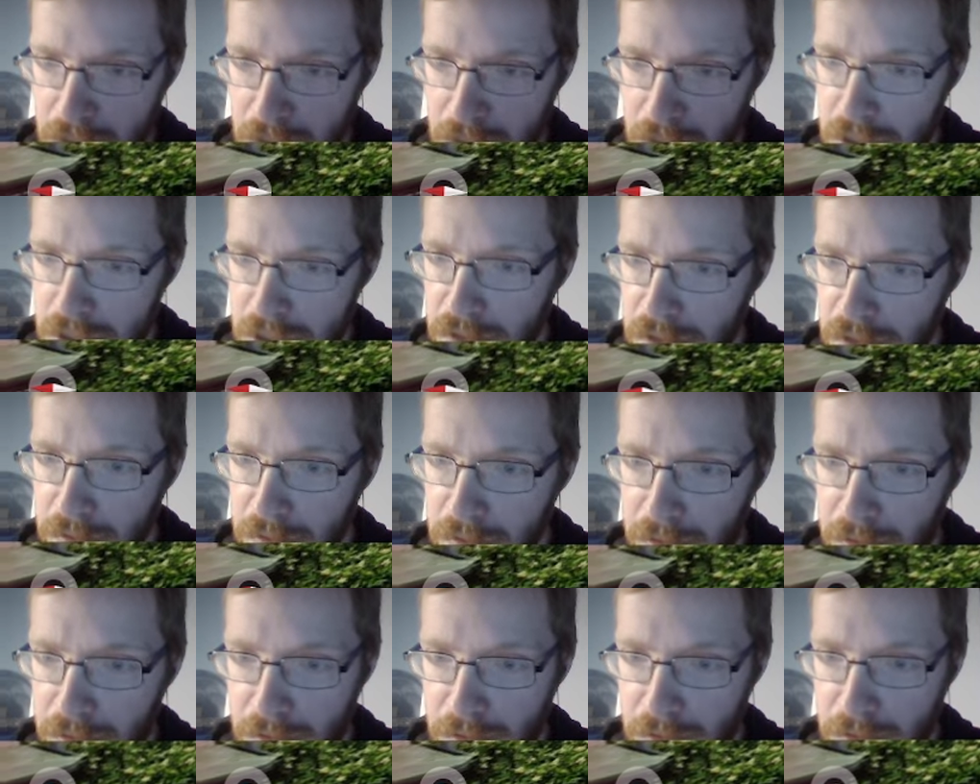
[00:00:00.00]
don't know
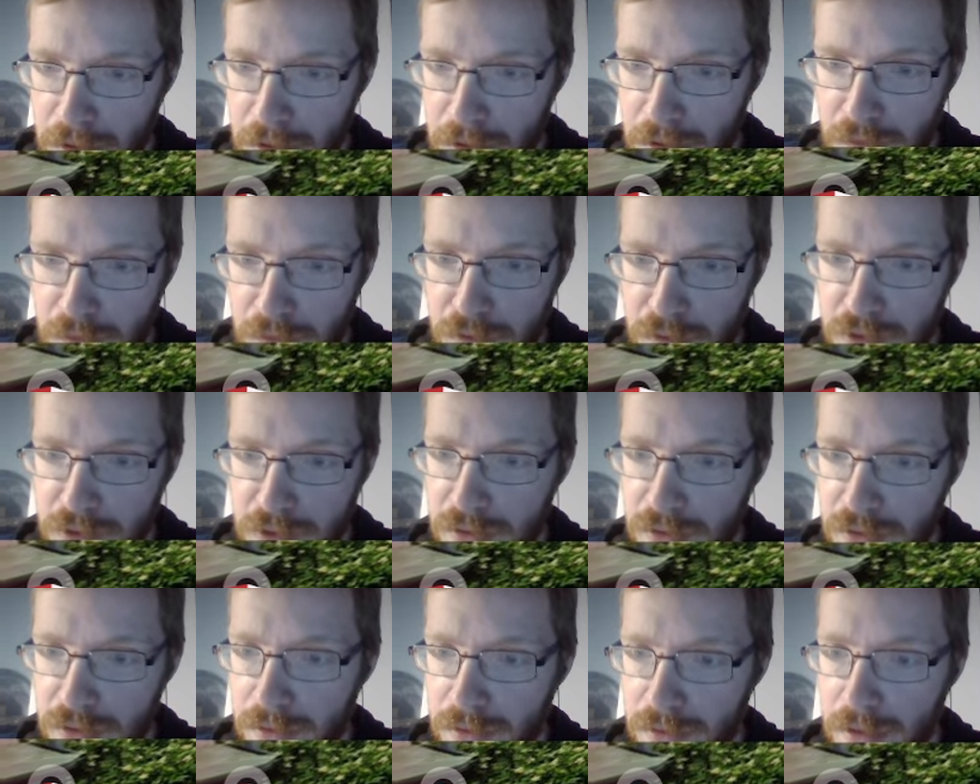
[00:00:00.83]
for
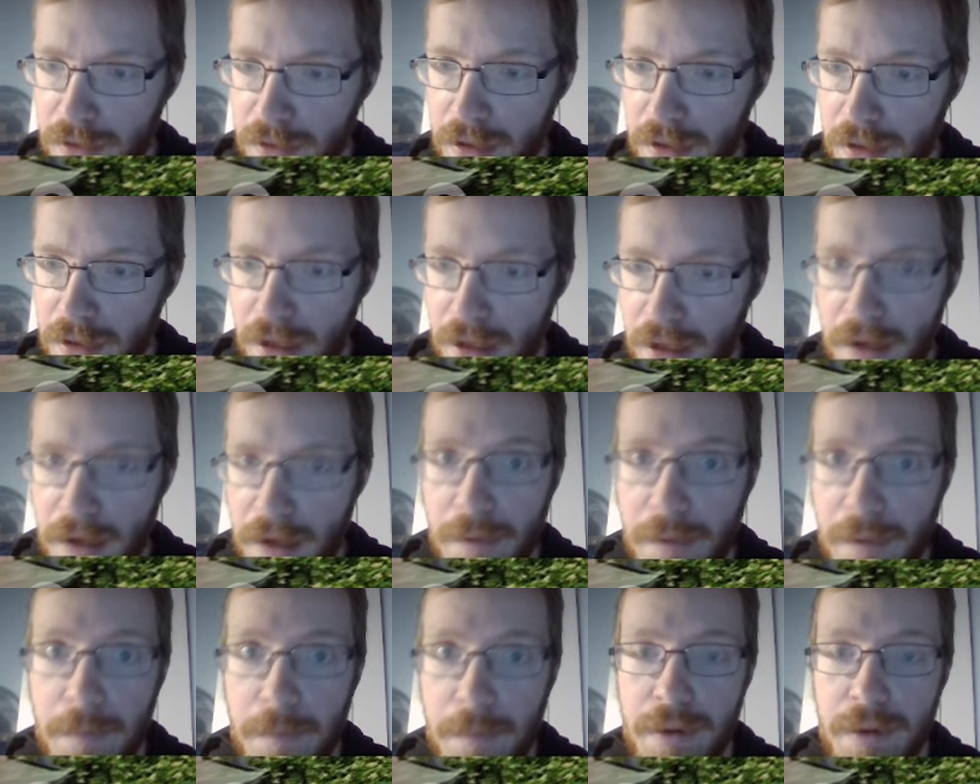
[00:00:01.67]
sure. Um,
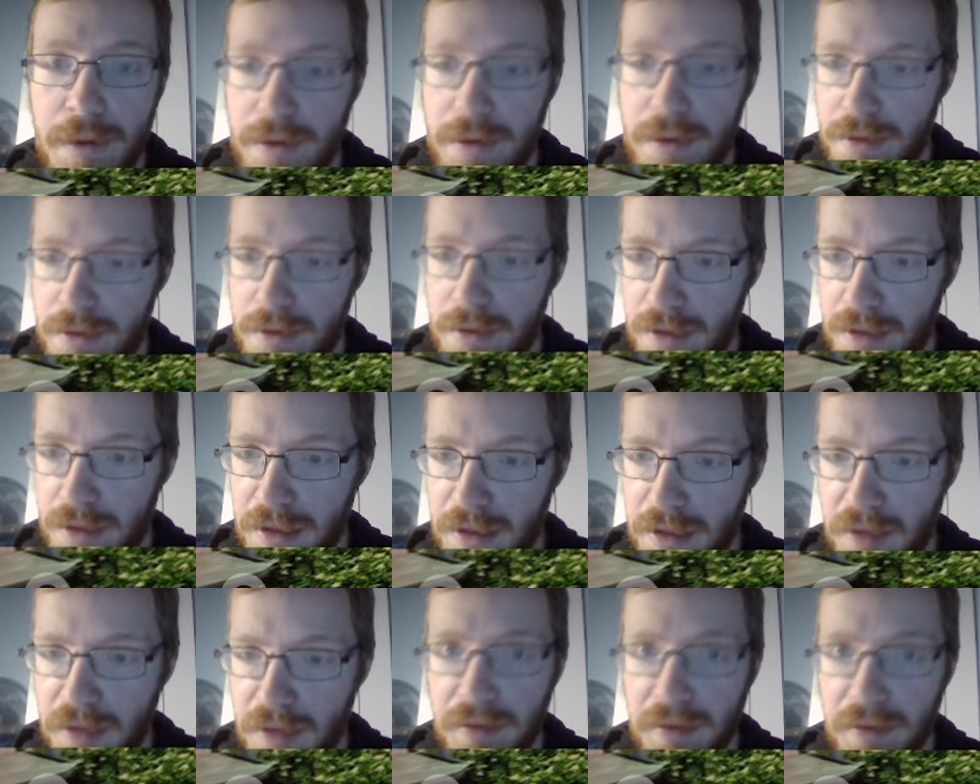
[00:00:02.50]
let's
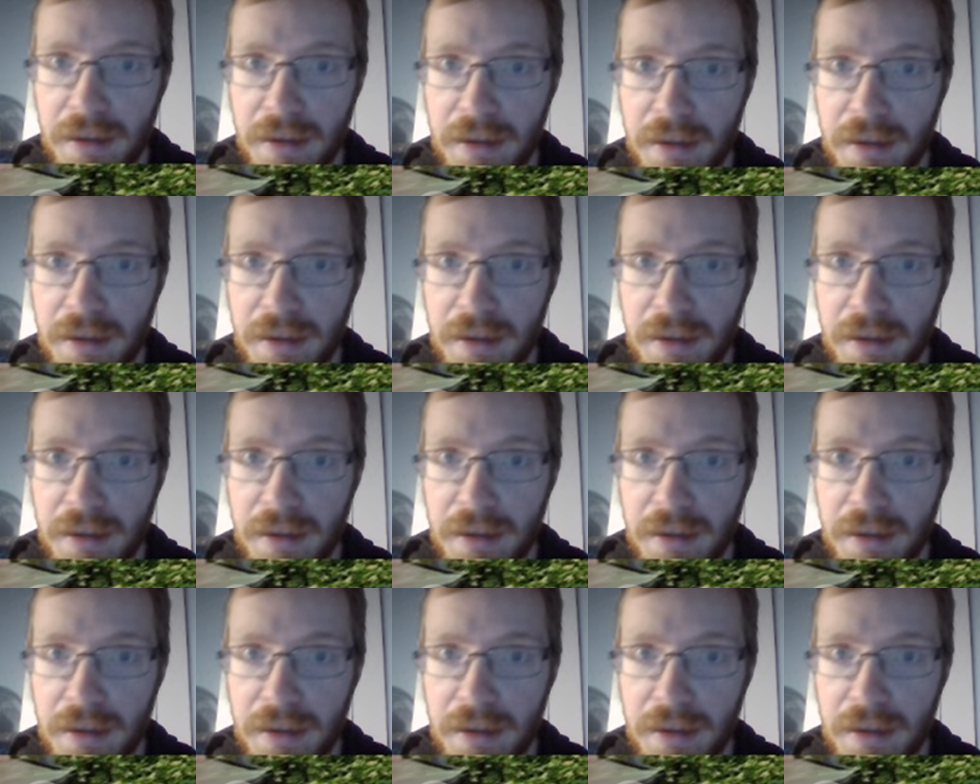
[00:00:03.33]
see.